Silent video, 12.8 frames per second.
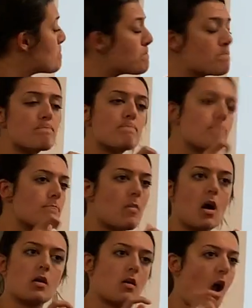So.
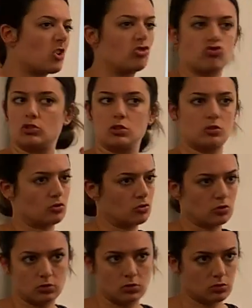Any
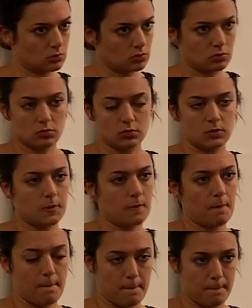questions on
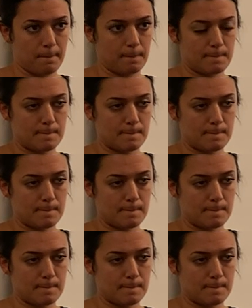cardiac muscle?